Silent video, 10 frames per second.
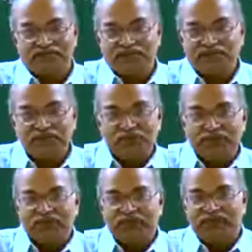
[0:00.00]
you
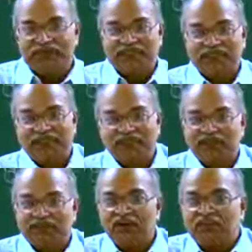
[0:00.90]
must be
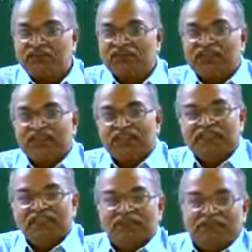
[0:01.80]
aware of
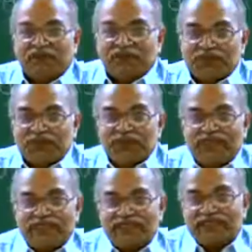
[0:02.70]
from school
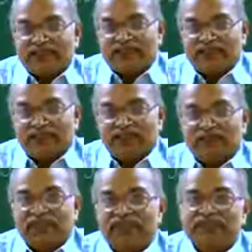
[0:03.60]
days, you
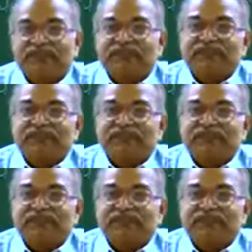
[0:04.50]
know this.